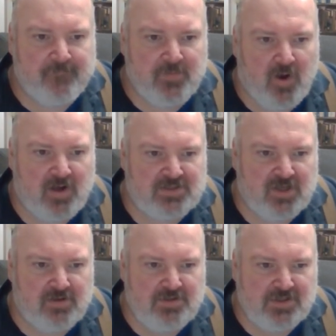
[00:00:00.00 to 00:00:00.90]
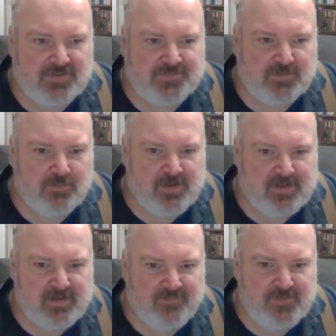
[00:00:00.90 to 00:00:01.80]
Also useful
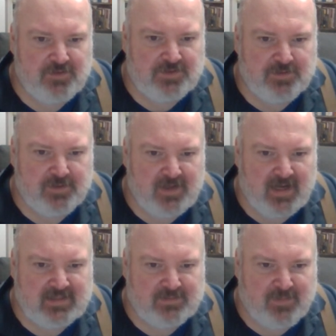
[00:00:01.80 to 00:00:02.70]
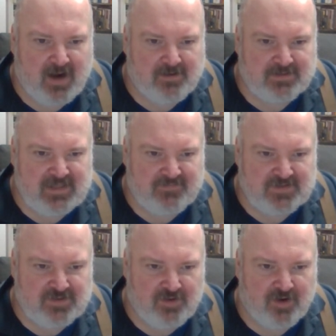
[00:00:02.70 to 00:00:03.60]
with a view to a democracy of
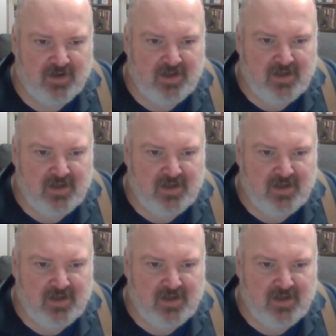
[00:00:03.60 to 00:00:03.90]
this sort